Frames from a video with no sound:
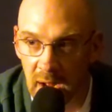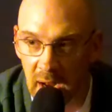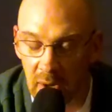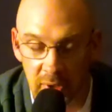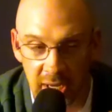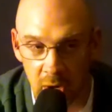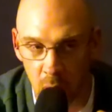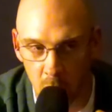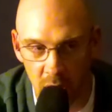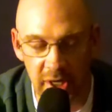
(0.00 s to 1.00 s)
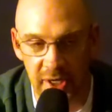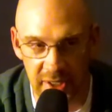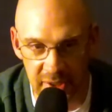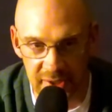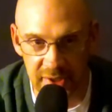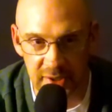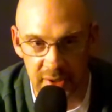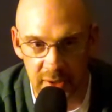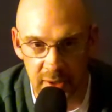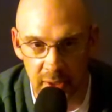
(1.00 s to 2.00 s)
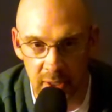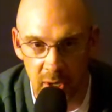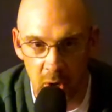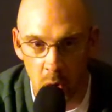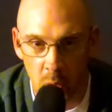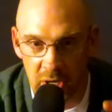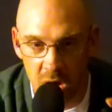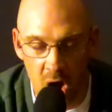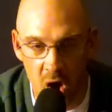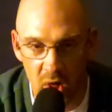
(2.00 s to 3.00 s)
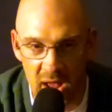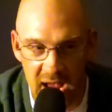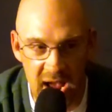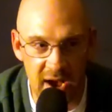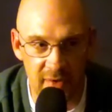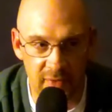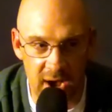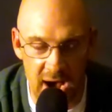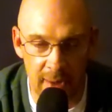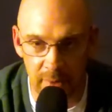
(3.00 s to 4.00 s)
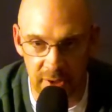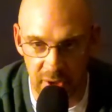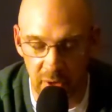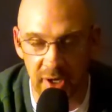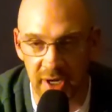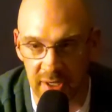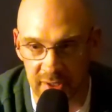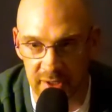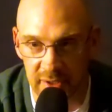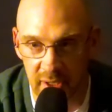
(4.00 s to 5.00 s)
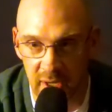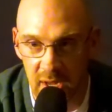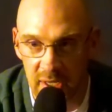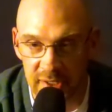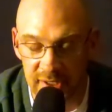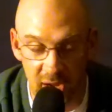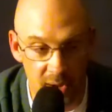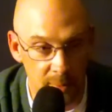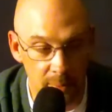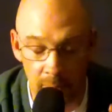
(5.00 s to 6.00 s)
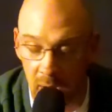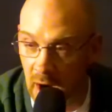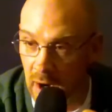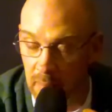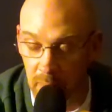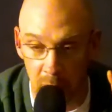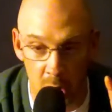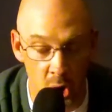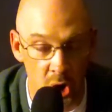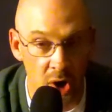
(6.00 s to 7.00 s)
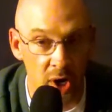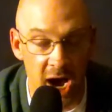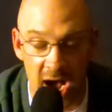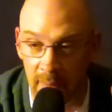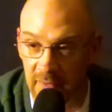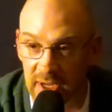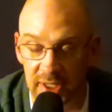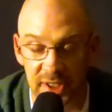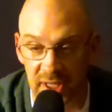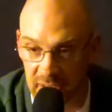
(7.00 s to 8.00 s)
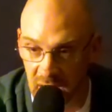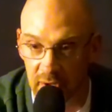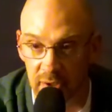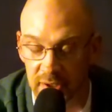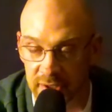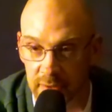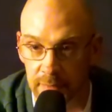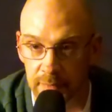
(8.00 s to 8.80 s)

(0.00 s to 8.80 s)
I don't care what it is. We all have opportunities. Some are more obvious than others.